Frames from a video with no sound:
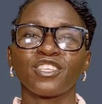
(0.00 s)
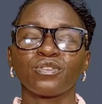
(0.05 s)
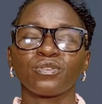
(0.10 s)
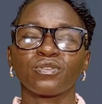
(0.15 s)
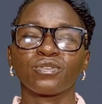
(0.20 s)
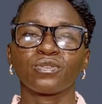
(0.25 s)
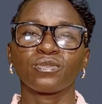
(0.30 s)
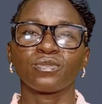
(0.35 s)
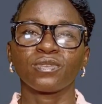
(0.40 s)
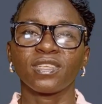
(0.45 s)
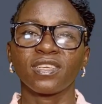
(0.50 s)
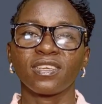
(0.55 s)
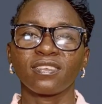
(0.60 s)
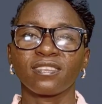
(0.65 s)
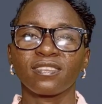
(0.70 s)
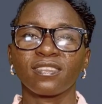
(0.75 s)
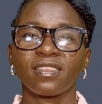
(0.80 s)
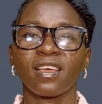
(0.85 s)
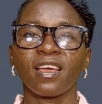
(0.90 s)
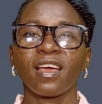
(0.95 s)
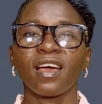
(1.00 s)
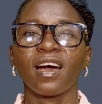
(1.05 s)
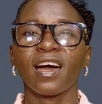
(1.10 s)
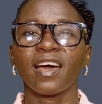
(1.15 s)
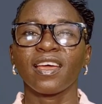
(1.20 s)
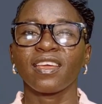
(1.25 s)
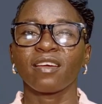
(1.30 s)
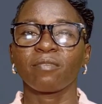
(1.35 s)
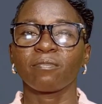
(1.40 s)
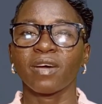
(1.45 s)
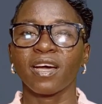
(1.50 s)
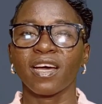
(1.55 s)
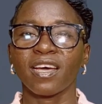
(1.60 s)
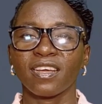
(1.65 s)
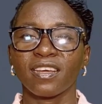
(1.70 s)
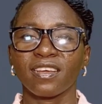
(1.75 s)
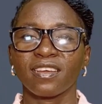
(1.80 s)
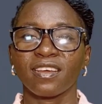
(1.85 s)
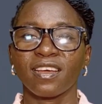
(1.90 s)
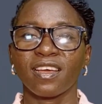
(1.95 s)
News Today. I am
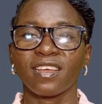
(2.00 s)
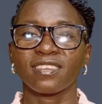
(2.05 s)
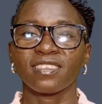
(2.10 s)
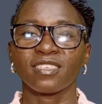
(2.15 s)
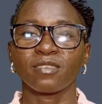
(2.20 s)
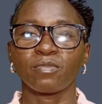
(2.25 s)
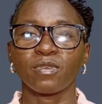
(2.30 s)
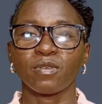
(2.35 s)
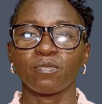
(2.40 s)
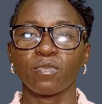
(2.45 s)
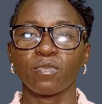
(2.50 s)
Anna Astibi